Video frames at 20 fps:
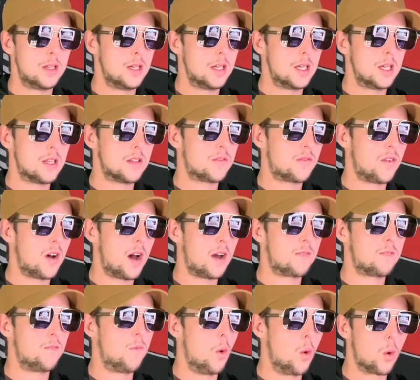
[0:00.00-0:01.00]
He's fought
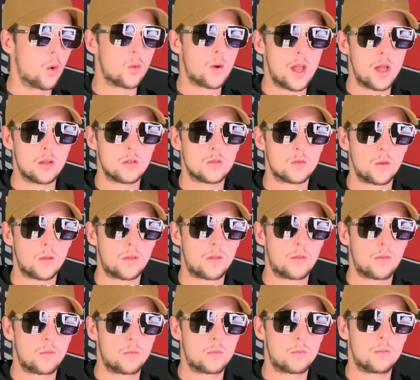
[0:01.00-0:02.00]
4 rounds with
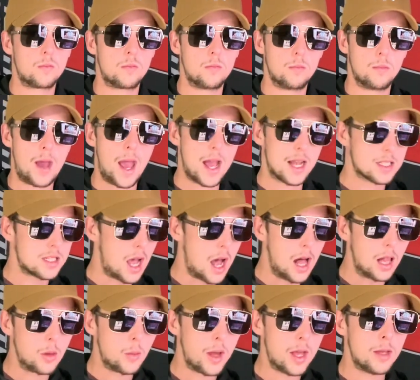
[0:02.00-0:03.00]
Max
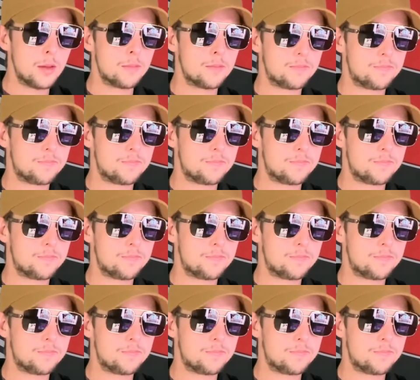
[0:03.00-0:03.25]
Holloway.